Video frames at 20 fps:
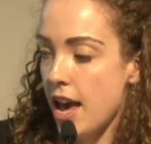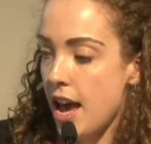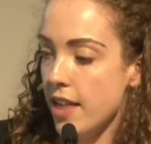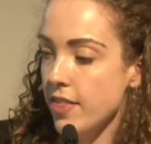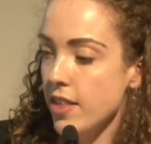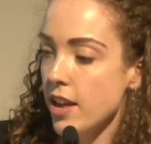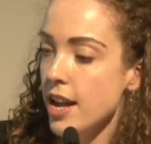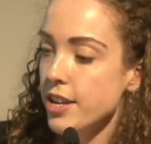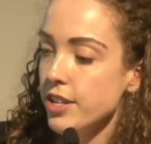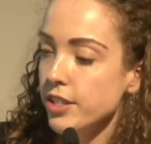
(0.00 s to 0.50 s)

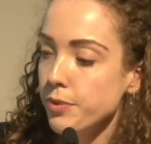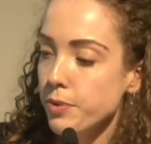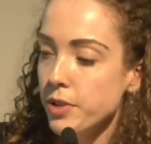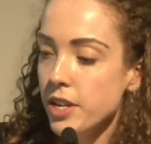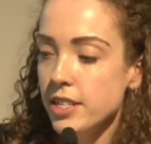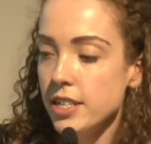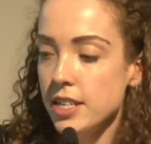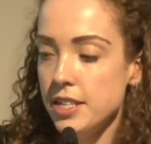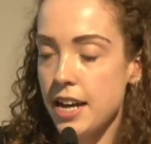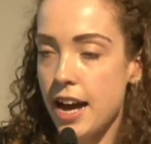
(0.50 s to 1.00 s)
And then I just
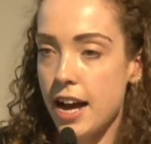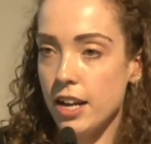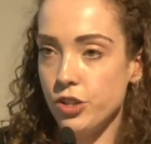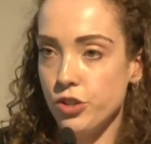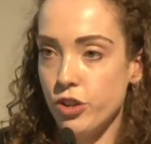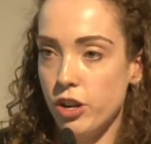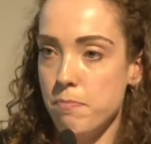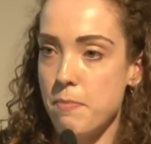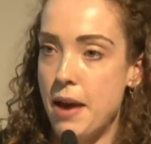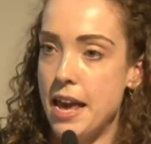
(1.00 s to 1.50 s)
wanted to
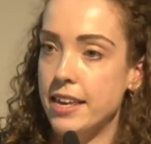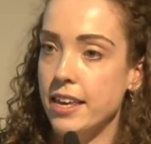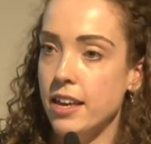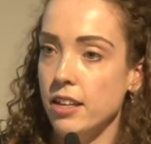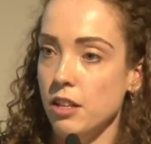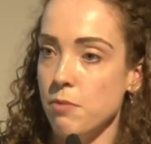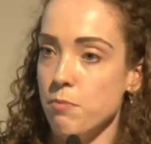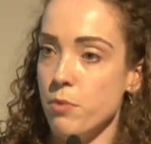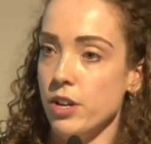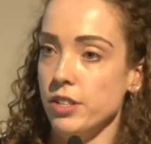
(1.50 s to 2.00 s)
touch on
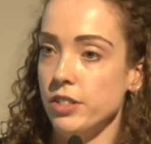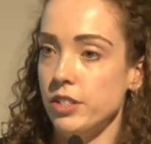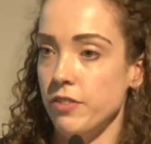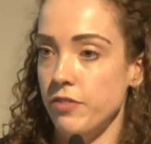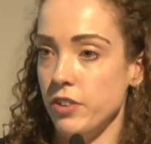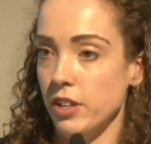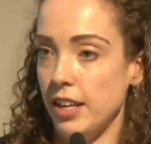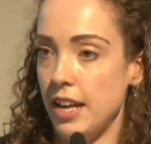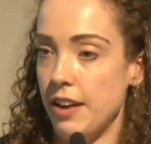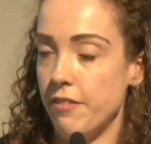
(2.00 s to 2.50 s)
making the most
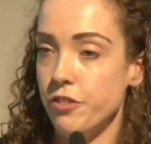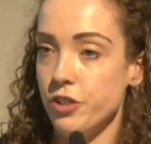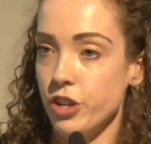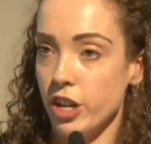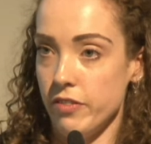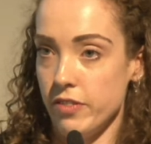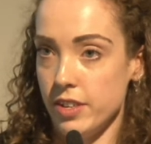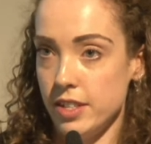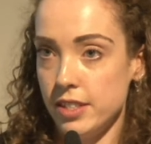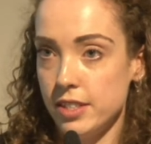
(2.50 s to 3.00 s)
of your
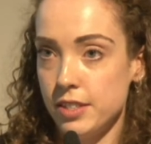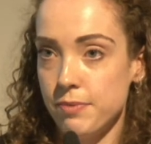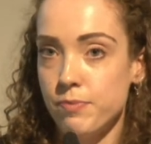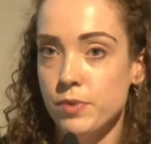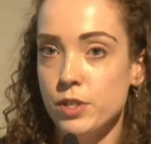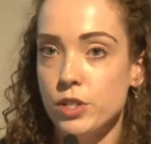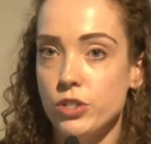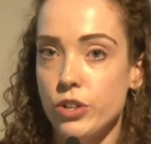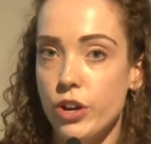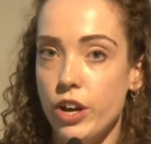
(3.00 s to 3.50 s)
leftovers.
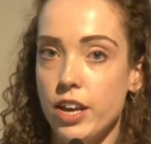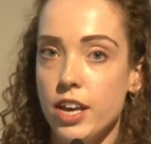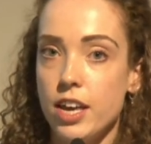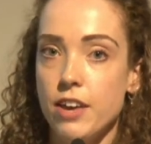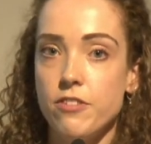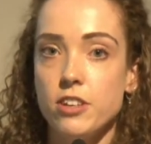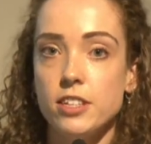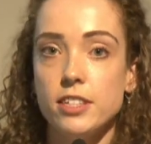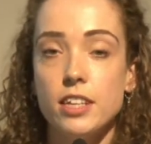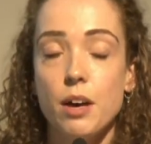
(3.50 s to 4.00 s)
So
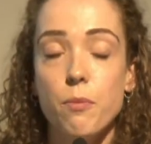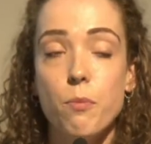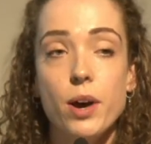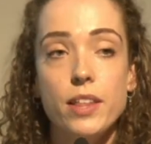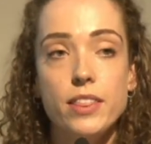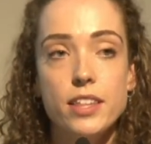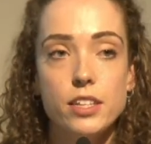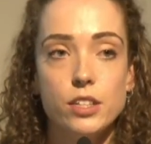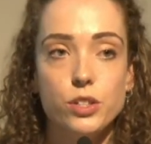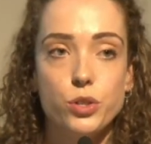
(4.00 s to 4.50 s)
if you're
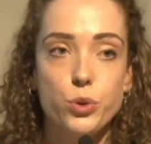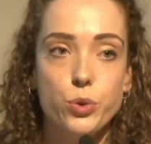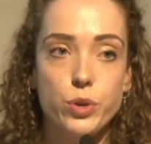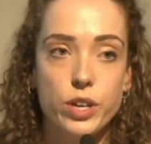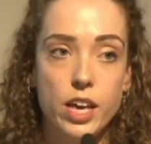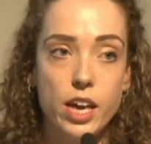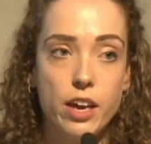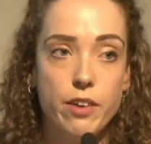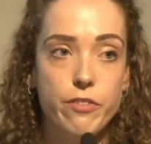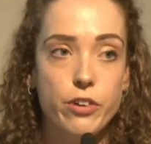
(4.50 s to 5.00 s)
someone that's
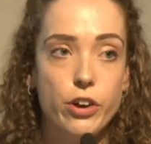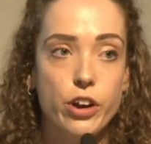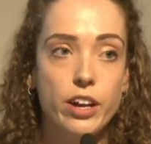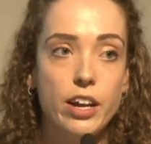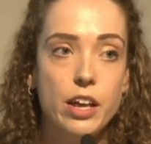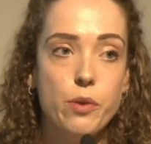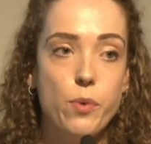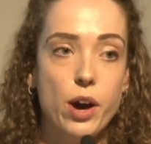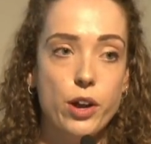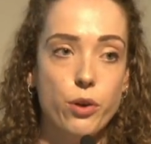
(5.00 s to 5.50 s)
cooking for
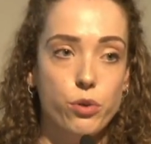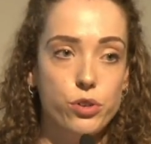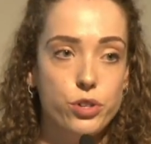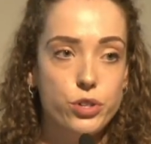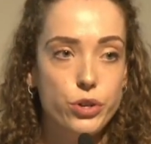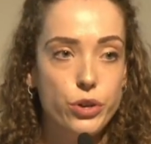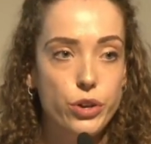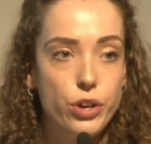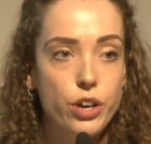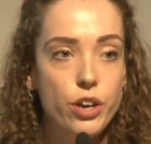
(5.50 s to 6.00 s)
only one or
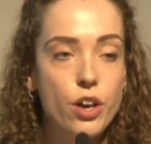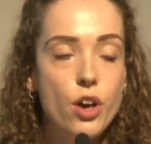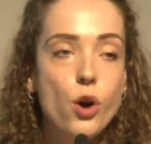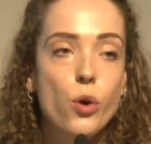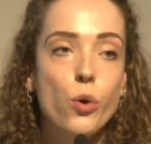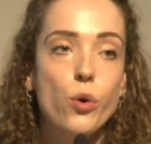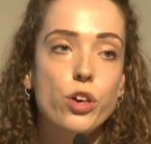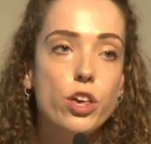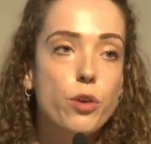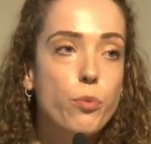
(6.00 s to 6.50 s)
two,
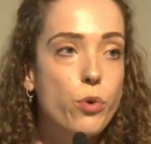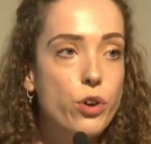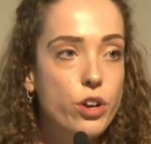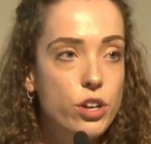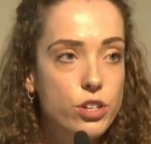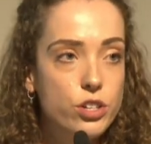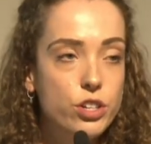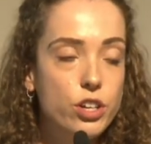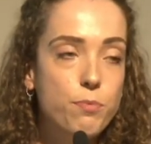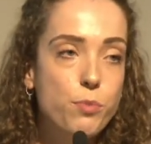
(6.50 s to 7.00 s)
or you want
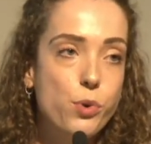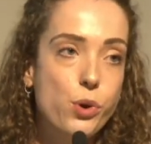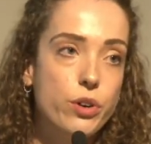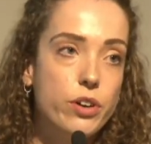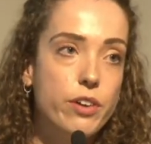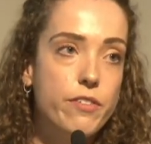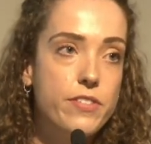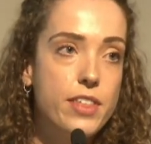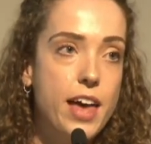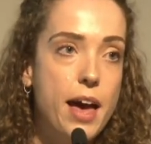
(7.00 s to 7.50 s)
to do
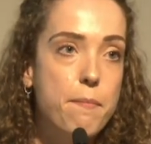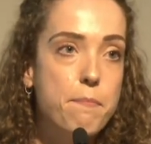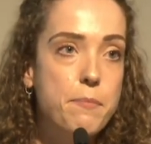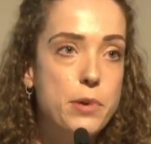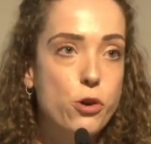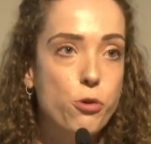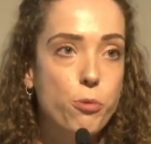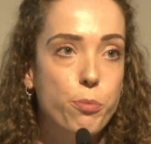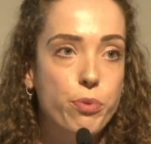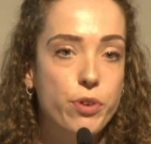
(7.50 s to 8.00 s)
more of that
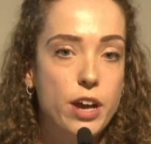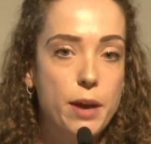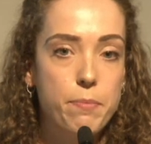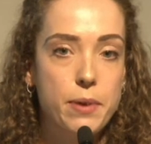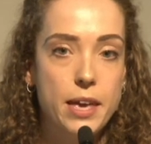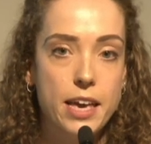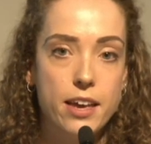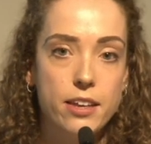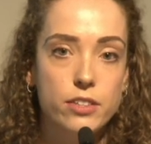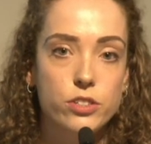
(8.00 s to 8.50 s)
meal
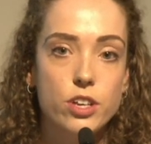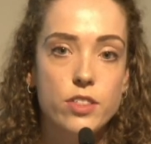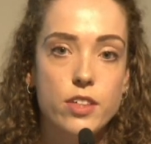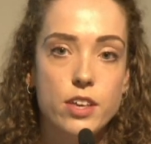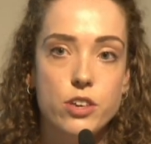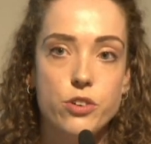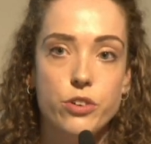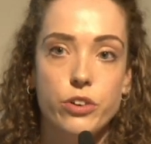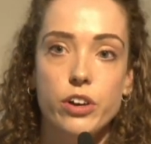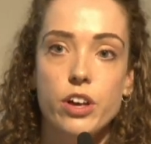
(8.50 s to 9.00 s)
prepping so that
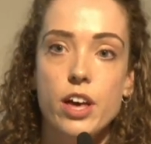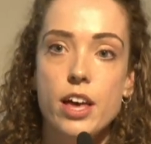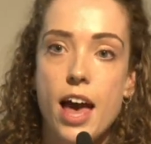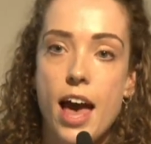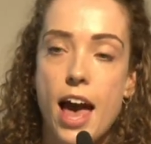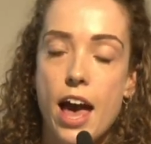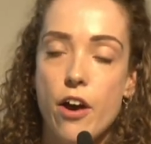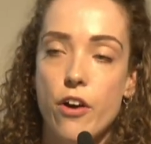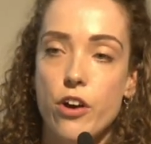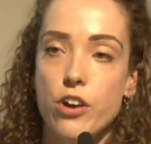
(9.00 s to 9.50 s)
you're
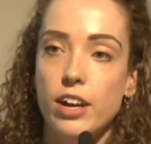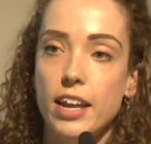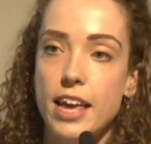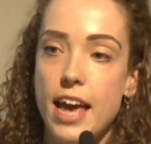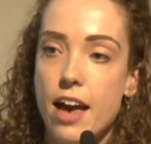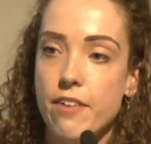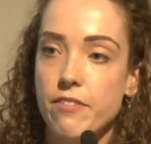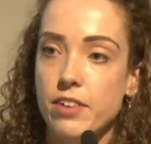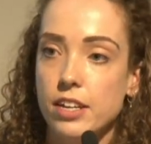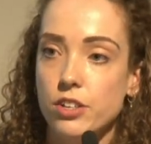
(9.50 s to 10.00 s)
only
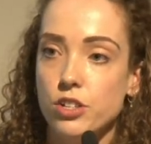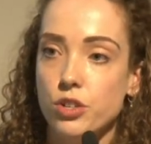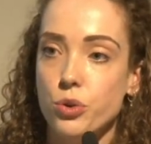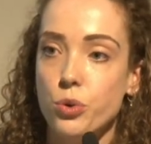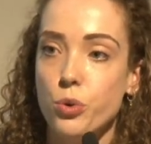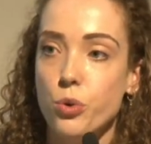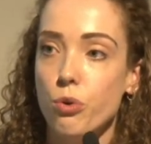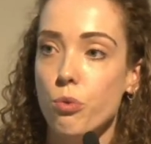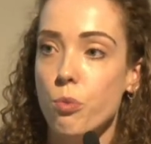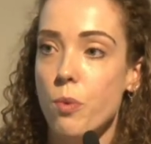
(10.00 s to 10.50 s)
having to
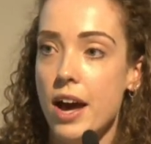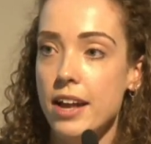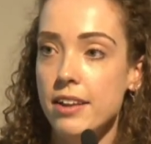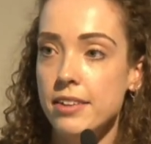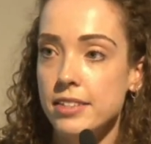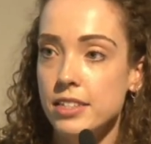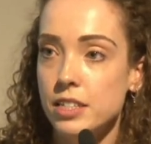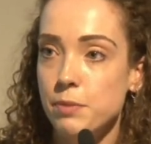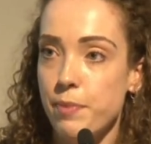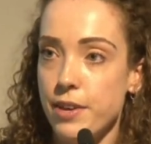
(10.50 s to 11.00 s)
cook
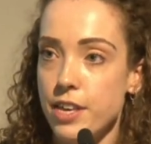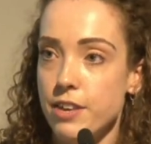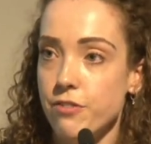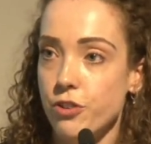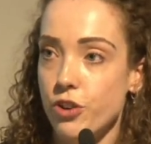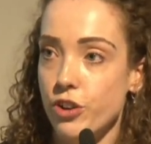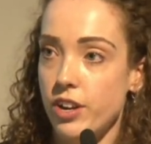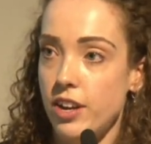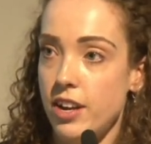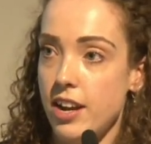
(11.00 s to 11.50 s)
once, but you've
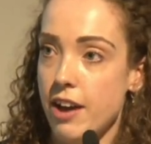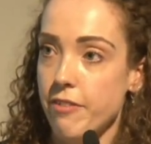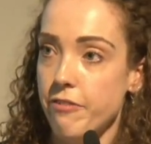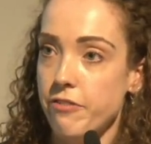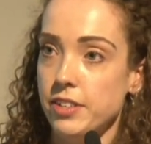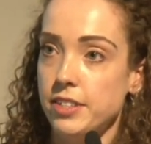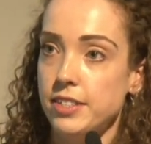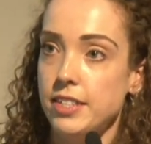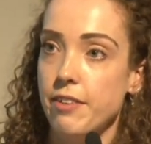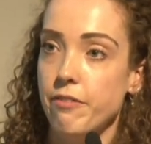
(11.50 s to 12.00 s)
got enough
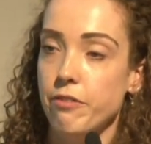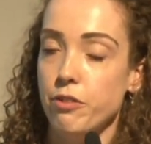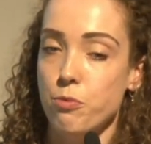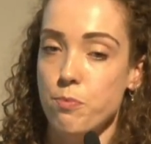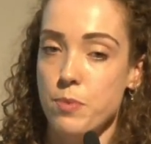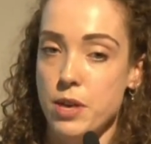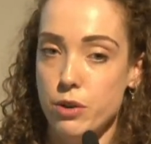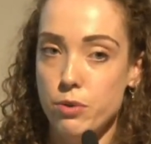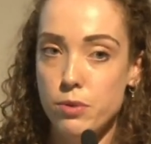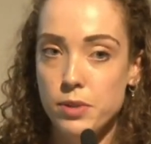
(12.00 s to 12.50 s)
for several
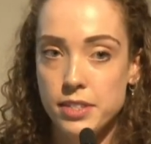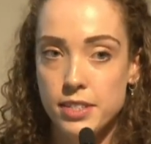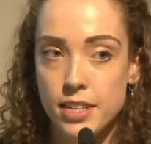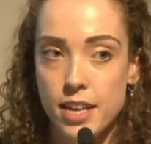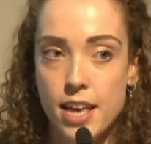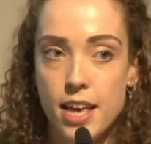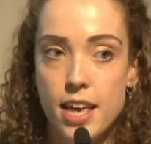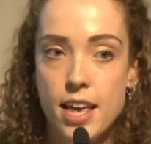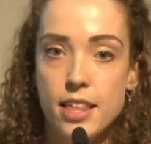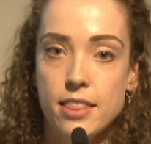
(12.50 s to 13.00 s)
meals,
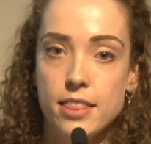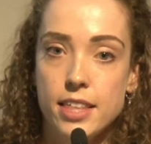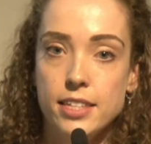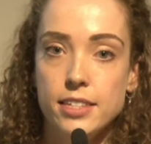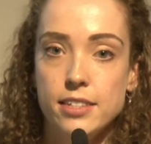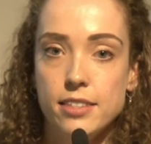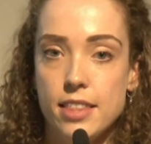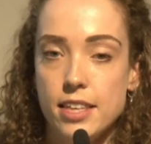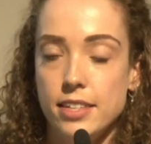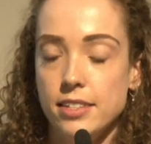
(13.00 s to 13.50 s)

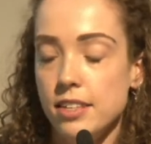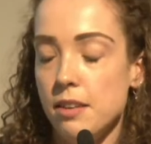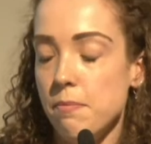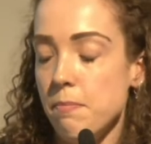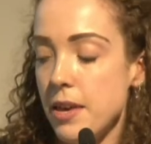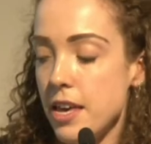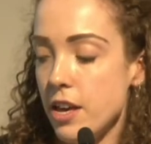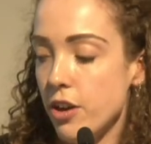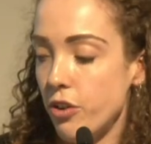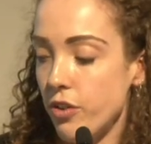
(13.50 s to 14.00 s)
this can
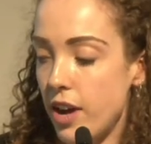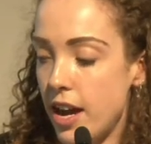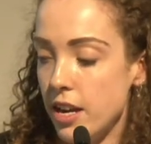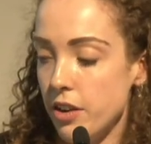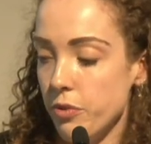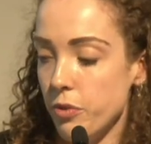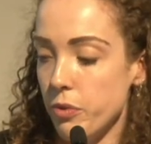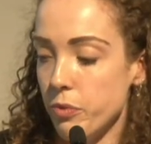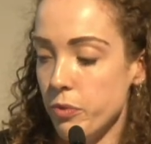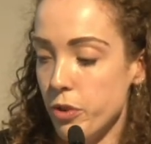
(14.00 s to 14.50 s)
be a great
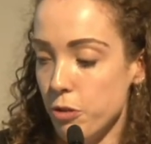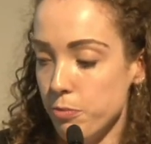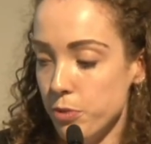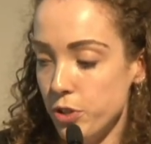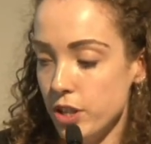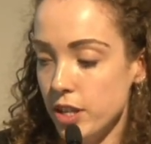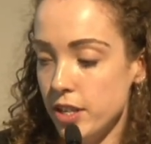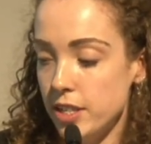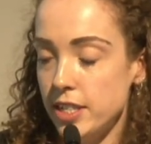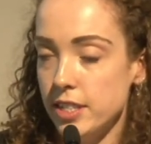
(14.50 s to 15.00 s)

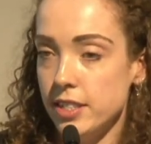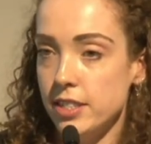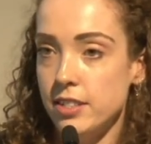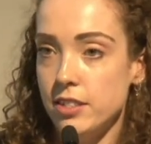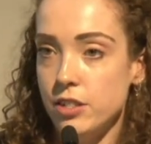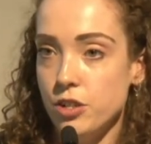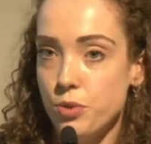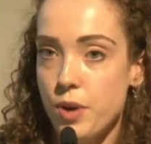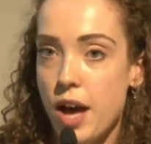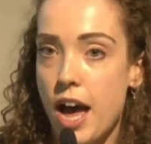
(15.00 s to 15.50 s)
option to
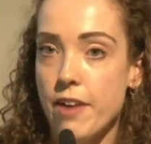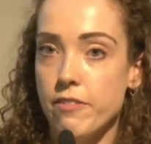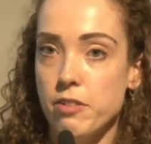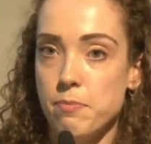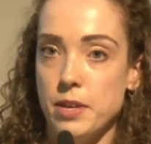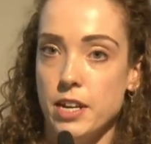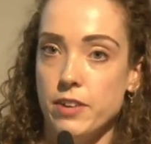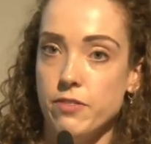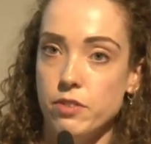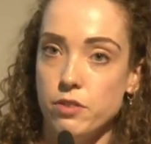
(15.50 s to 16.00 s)
still have a
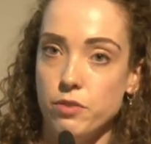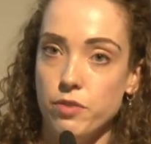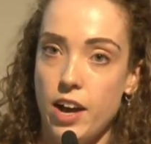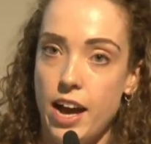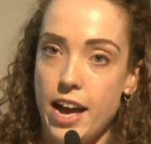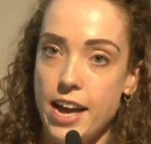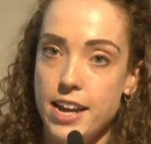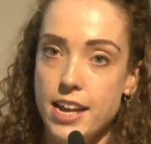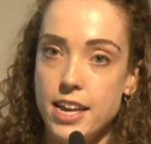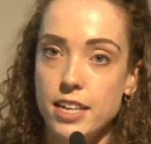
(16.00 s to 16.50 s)
bit of
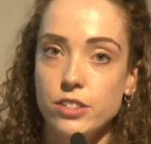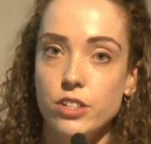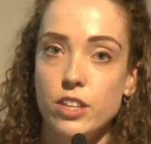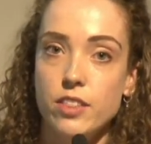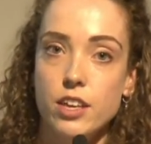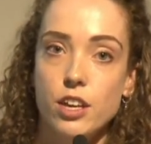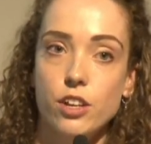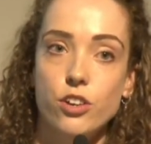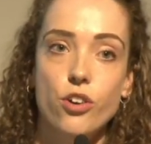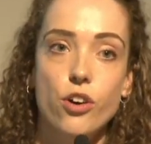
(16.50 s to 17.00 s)
variety so
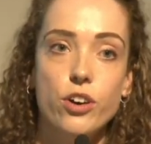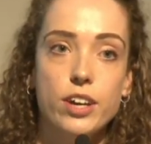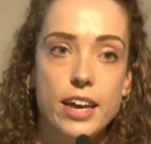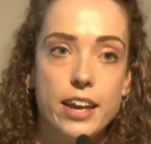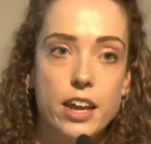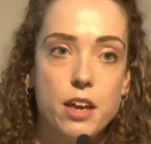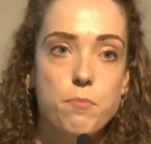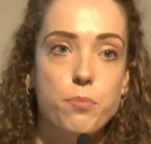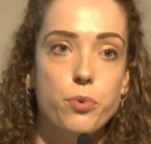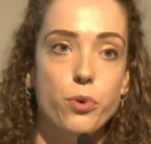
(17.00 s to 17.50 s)
that you're not
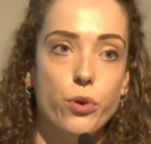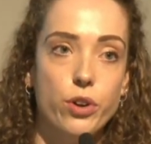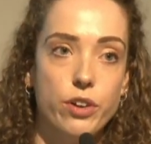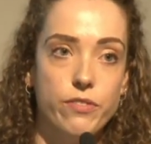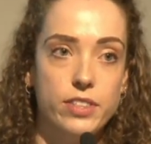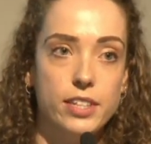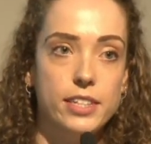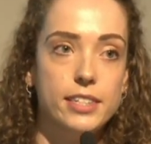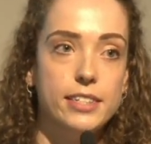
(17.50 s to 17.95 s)
getting bored of the